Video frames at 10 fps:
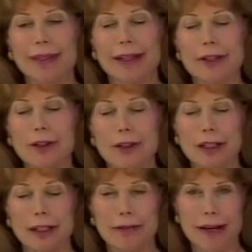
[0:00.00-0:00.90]
in
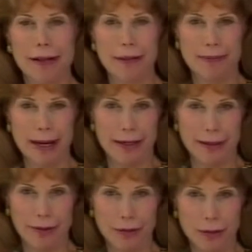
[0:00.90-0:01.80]
yourself how
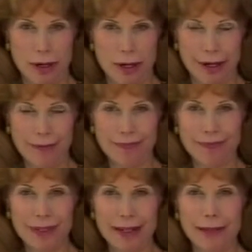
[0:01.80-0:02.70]
competitive you are,
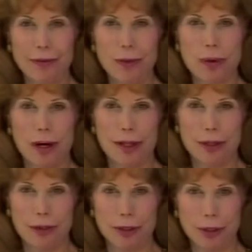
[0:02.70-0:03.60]
and if you are,
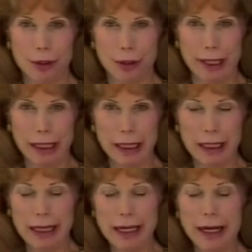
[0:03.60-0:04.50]
to enjoy it.
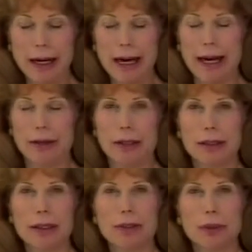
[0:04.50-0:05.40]
And
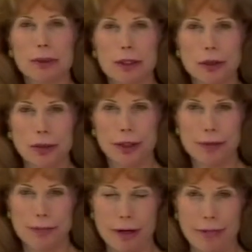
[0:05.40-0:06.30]
also to enjoy the
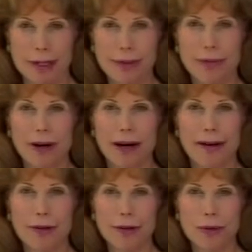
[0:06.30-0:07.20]
moment
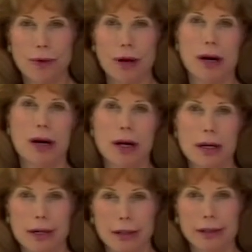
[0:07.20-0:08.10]
wherever you are,
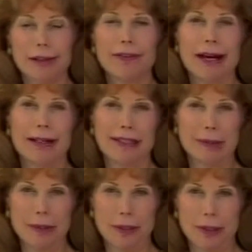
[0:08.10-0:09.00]
live that
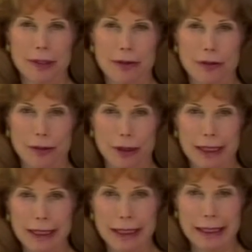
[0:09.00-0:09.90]
experience
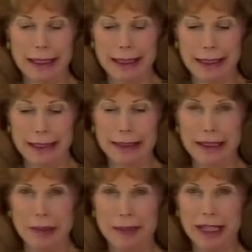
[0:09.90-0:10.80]
fully. He did in
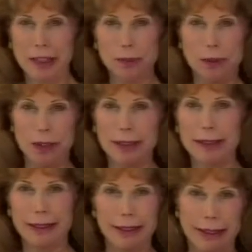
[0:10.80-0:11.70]
his baseball
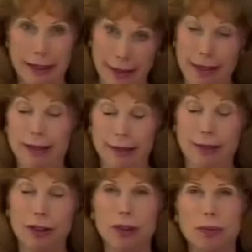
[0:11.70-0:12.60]
as he and, and
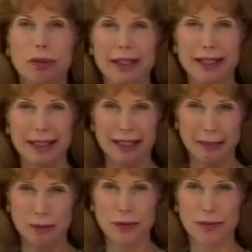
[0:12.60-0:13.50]
other sports as he
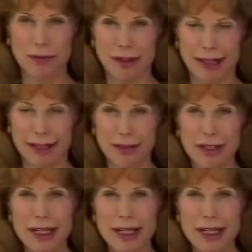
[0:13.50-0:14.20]
moved around.